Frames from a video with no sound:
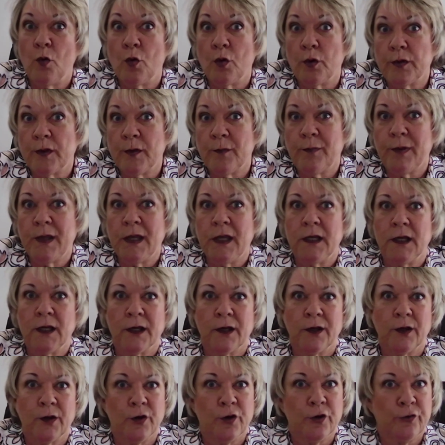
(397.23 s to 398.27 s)

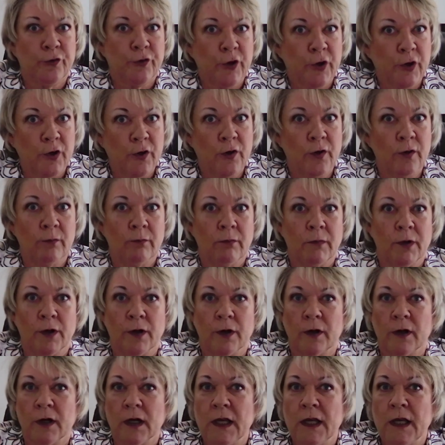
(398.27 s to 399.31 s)
orthopedic or
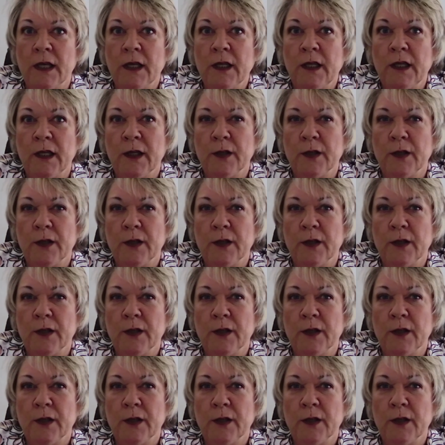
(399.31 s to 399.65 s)
derm